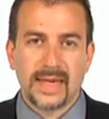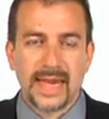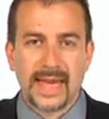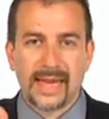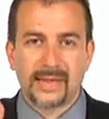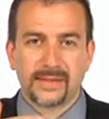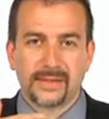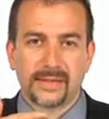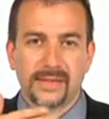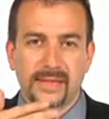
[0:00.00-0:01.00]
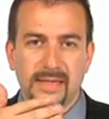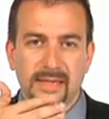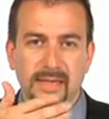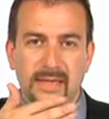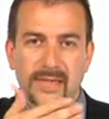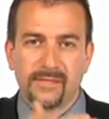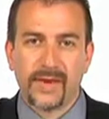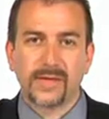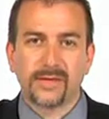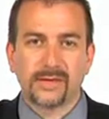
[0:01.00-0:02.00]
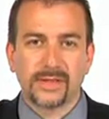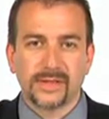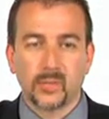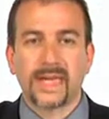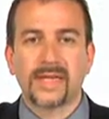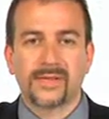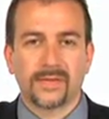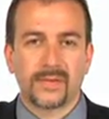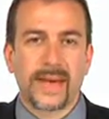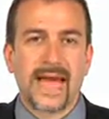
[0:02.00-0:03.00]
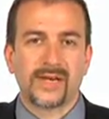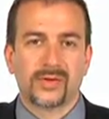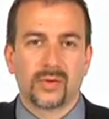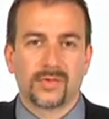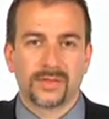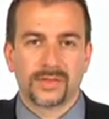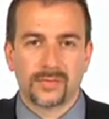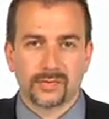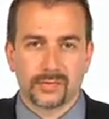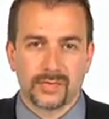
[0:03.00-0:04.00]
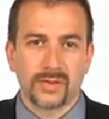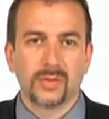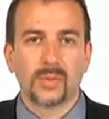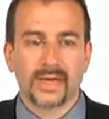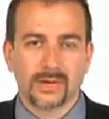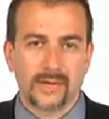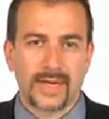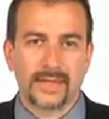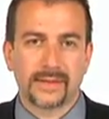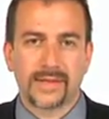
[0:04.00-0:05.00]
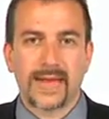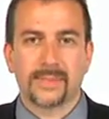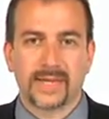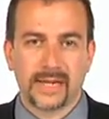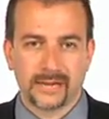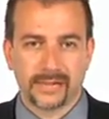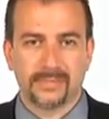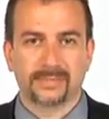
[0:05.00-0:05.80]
and the inventor is waiting for the patent office to review and grant the application.